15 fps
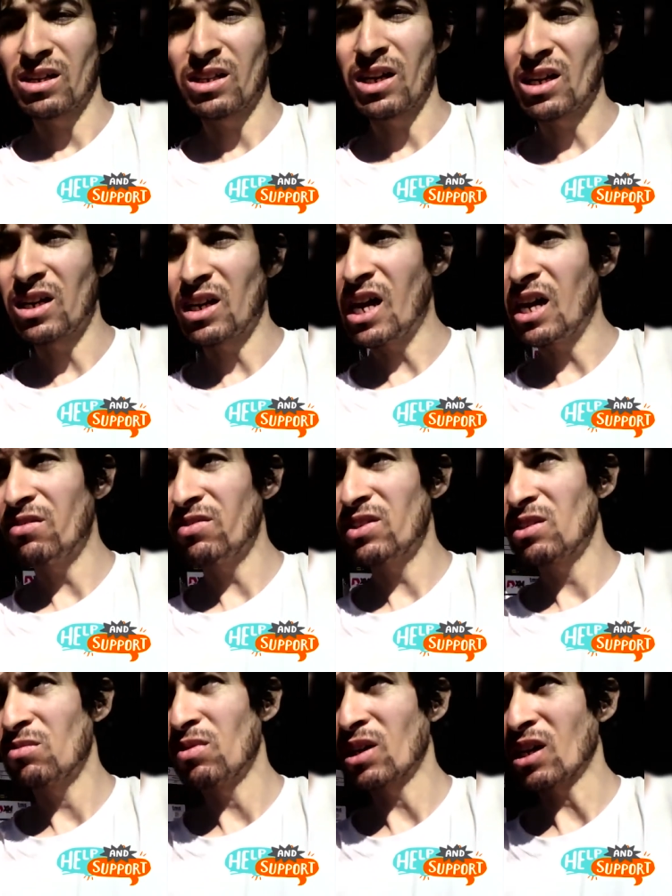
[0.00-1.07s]
their
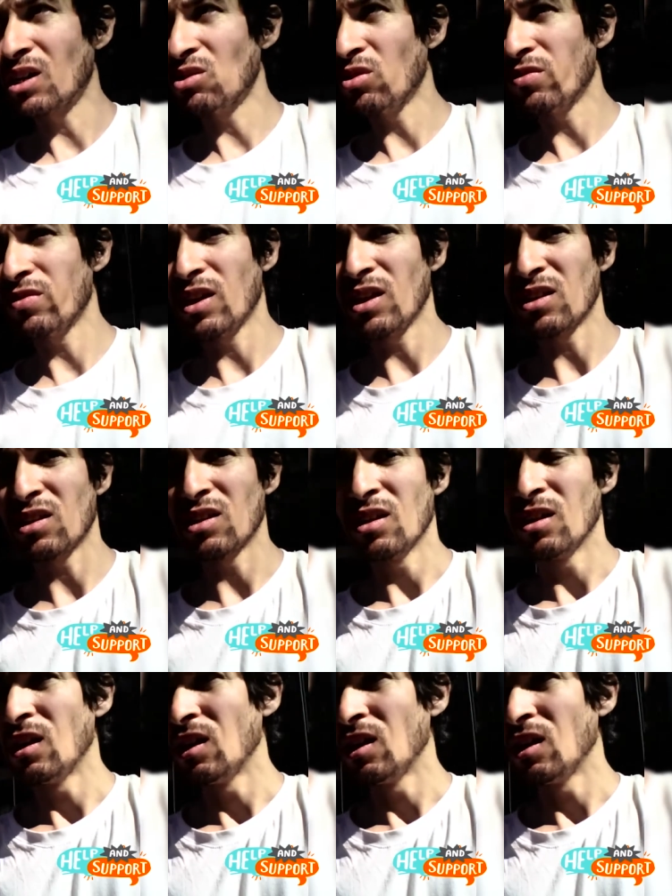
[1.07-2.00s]
lives because of this